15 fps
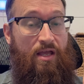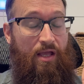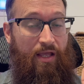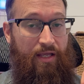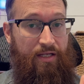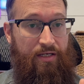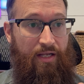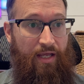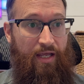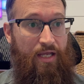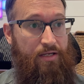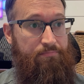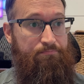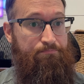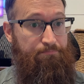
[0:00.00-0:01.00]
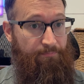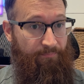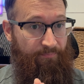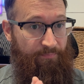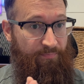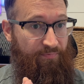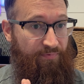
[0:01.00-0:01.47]
In a
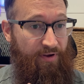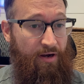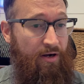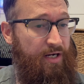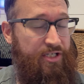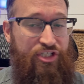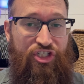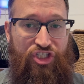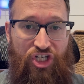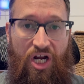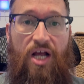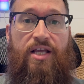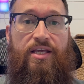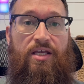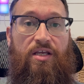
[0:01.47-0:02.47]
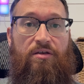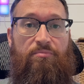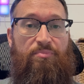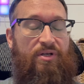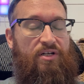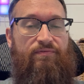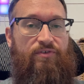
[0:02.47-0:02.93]
very shocking
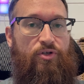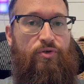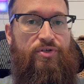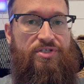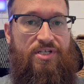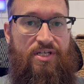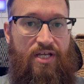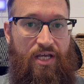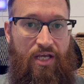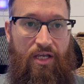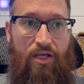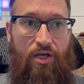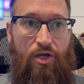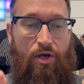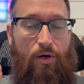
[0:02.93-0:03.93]
bit of news today,